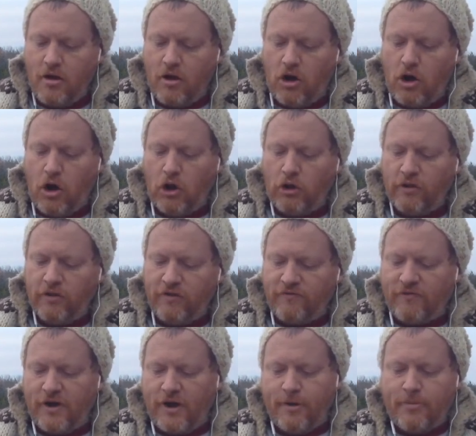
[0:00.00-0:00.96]
all of the
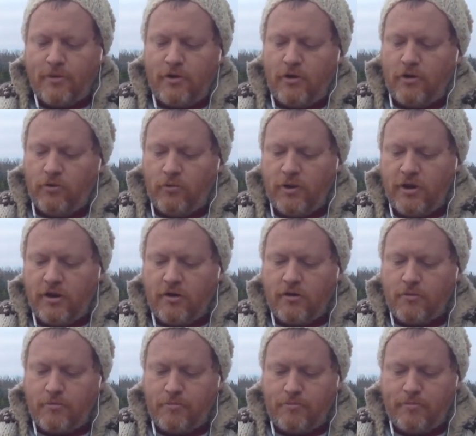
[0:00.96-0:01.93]
fiber all the way
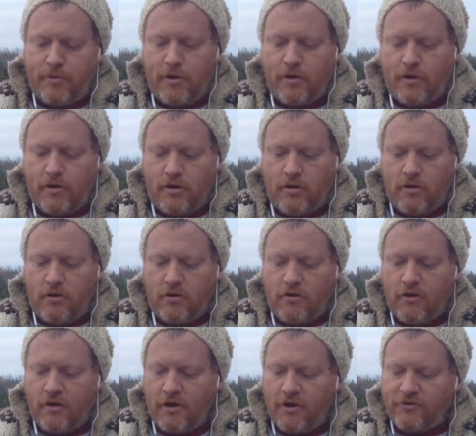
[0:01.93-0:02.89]

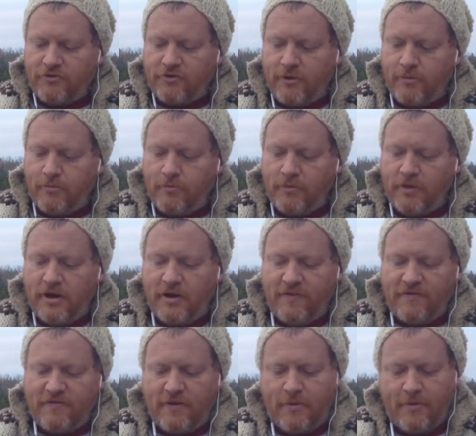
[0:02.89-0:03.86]
across. I'm
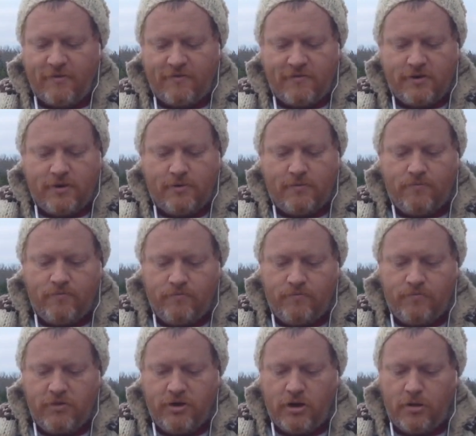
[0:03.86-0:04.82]
letting some of it,
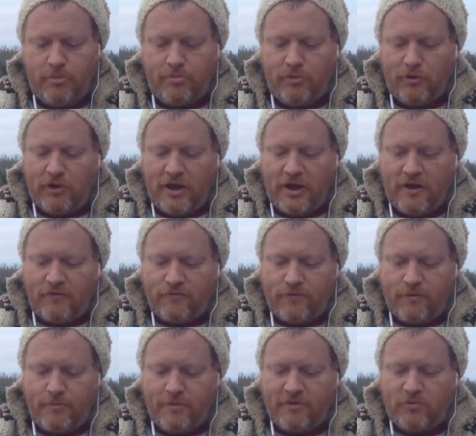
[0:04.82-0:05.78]
you know, pull out
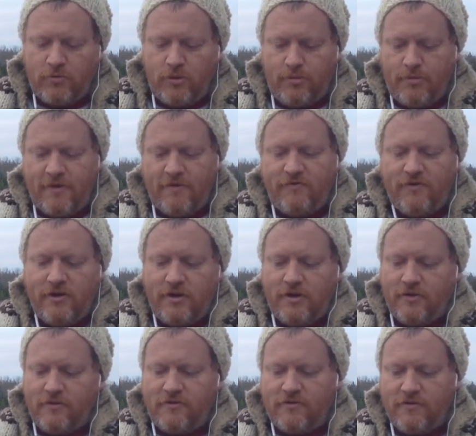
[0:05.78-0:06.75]
from between my
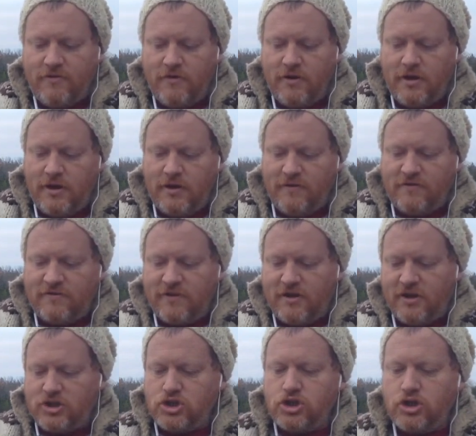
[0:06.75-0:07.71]
fingers and
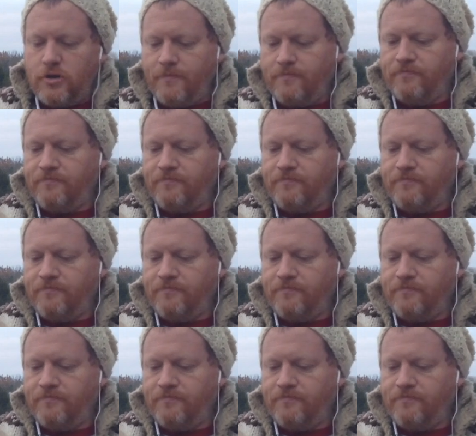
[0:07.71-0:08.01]
such.